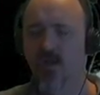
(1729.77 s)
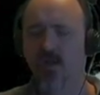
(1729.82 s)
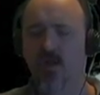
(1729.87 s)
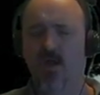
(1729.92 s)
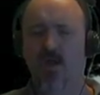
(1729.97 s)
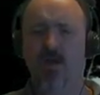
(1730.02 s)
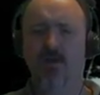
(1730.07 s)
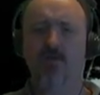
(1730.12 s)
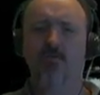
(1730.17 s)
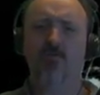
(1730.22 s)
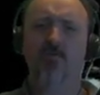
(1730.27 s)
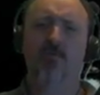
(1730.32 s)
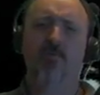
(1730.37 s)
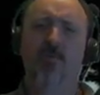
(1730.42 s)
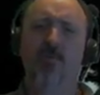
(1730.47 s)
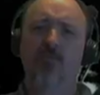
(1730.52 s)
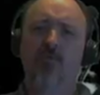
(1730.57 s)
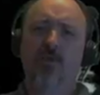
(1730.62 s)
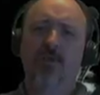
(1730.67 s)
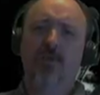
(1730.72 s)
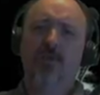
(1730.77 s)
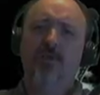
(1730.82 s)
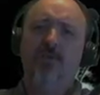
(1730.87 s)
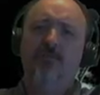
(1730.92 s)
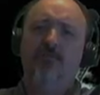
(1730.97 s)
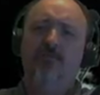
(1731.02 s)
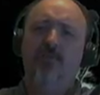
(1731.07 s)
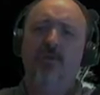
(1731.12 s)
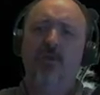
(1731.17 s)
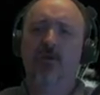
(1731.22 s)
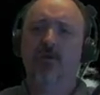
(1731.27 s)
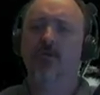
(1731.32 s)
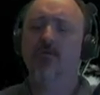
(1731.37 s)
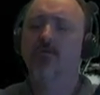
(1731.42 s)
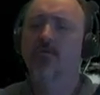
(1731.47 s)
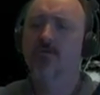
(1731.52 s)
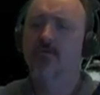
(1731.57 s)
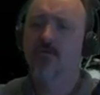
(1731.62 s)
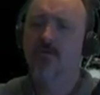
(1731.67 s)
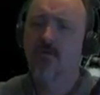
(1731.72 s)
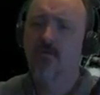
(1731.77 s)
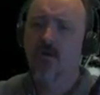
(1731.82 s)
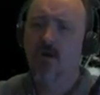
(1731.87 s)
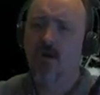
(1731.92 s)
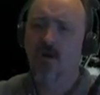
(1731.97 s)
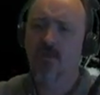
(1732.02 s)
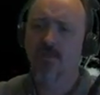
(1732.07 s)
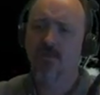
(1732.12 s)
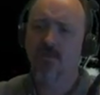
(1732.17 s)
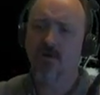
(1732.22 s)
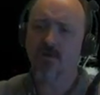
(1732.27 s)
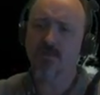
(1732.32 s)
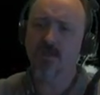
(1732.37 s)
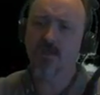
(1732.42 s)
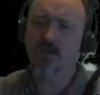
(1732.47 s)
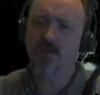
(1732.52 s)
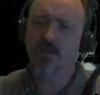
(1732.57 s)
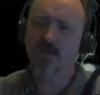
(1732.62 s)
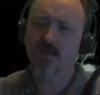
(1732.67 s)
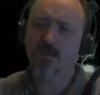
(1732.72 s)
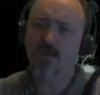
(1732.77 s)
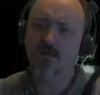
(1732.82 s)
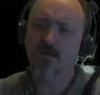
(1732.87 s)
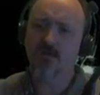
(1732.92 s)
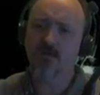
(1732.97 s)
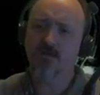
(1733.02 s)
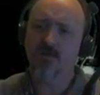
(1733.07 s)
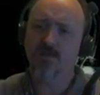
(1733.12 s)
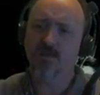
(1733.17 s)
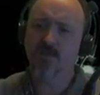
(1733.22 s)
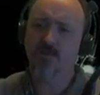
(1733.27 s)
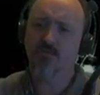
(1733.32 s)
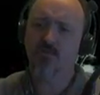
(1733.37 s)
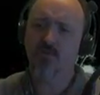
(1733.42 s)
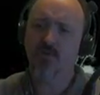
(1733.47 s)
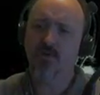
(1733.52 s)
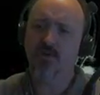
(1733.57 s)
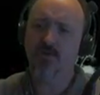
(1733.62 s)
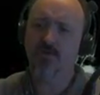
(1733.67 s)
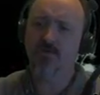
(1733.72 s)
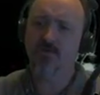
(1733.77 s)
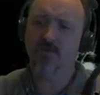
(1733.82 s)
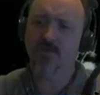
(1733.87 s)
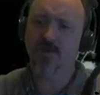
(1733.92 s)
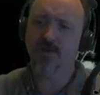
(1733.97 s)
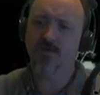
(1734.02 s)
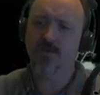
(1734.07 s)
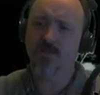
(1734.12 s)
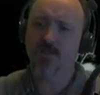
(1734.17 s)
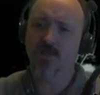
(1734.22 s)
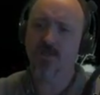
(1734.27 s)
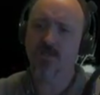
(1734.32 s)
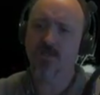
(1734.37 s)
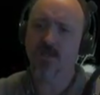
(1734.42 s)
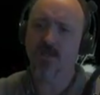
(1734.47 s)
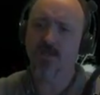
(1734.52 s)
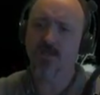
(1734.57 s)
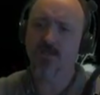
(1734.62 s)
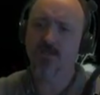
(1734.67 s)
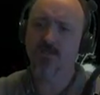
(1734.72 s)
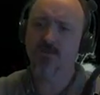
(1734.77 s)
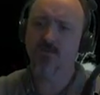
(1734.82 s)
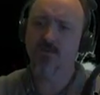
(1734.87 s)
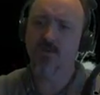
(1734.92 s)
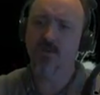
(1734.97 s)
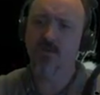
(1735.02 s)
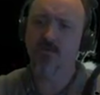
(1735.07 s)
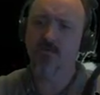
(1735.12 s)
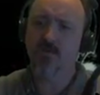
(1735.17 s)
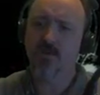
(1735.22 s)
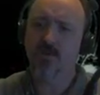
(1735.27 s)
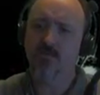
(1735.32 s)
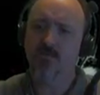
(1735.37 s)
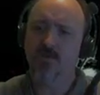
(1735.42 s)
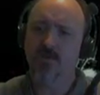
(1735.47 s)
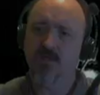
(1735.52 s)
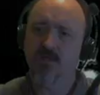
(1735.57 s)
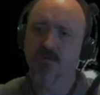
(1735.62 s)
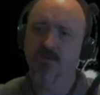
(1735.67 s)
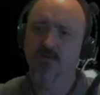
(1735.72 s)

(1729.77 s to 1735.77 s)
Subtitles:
I don't remember in his video, I thought that he separated those outside tanks when they were empty.